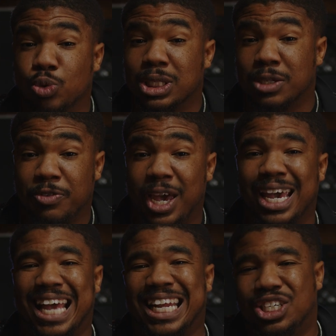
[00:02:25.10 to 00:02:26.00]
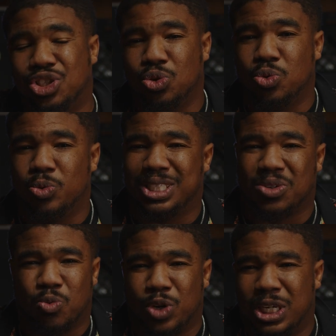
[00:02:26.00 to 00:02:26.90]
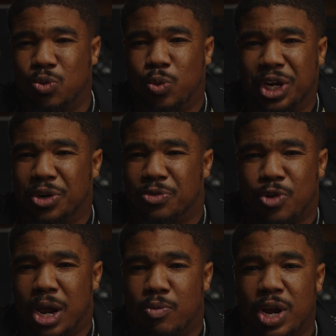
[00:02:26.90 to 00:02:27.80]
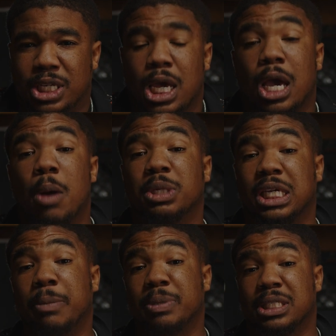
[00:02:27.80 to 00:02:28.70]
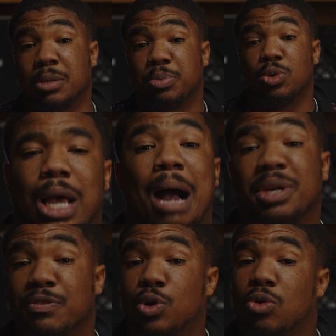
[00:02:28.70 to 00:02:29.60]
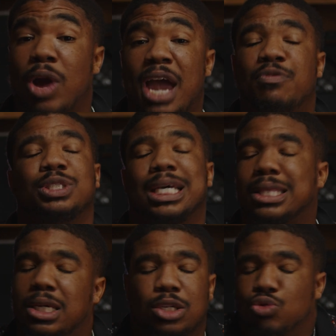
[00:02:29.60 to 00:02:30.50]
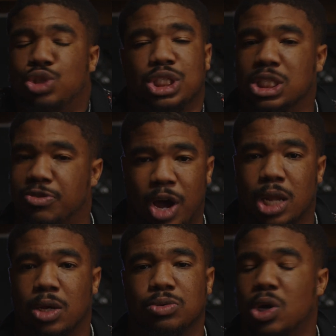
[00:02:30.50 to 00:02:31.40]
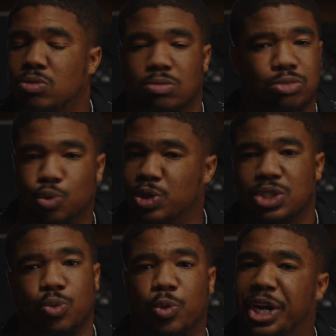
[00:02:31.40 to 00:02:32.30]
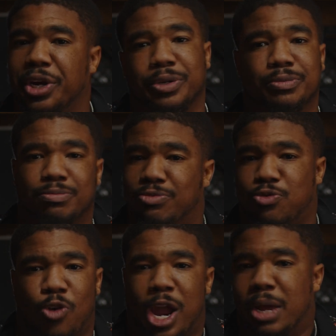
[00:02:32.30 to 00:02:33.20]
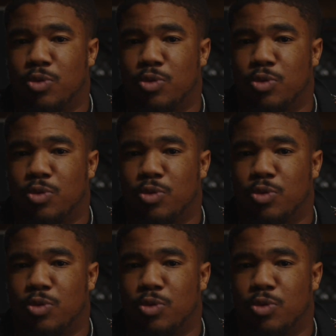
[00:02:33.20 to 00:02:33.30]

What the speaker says: this effect and they shoot with some really weird frame rates. But to keep it simple, I'm gonna give you a graph which I think you should just follow. Don't do these weird frame